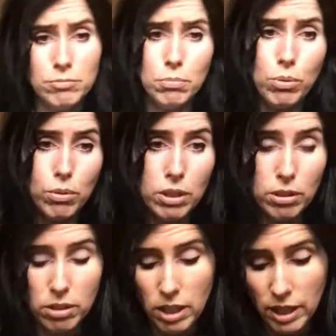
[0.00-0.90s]
Poor
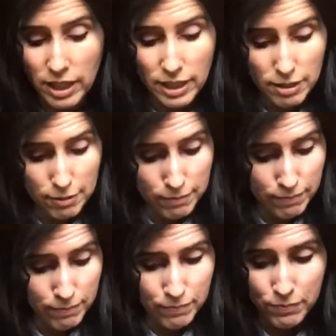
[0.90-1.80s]
little guy.
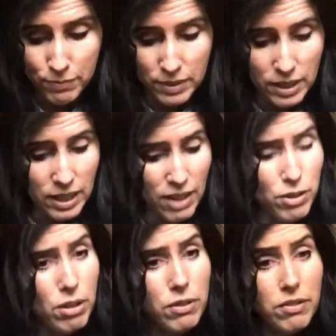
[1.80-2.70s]
Have
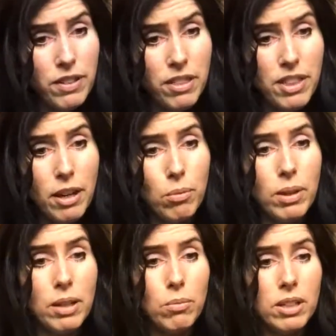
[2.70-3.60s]
you ever felt that
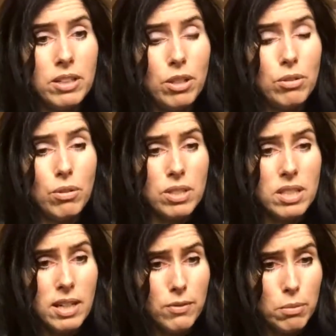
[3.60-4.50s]
way when you notice
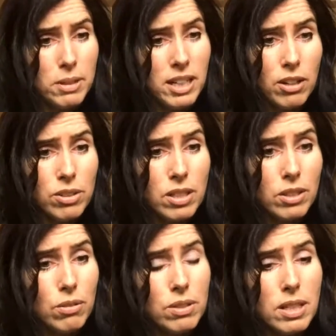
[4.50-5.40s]
that everybody else can
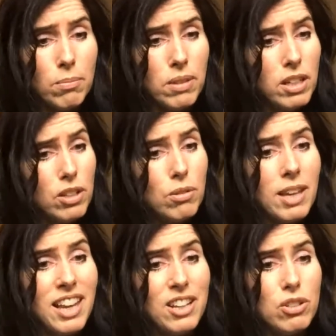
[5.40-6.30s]
do something and you
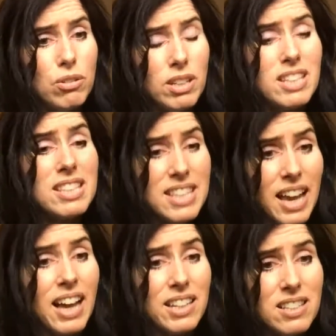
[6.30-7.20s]
can't do it? It's
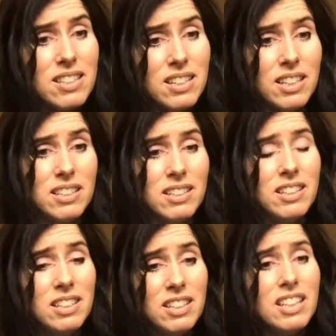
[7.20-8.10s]
sad, isn't it?
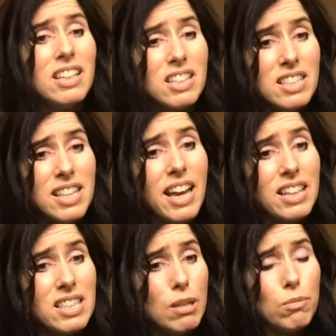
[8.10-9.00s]
It is sad,
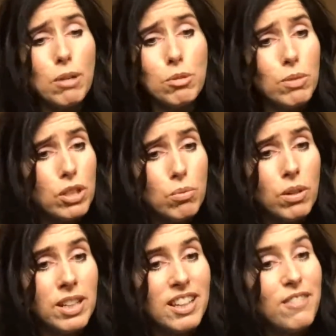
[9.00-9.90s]
and sometimes we just
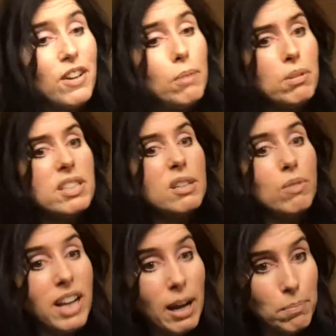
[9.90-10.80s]
want to give up. Let's see
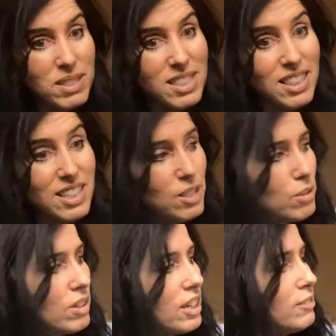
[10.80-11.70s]
what happens in this
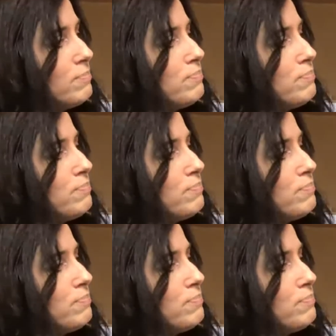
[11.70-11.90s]
story.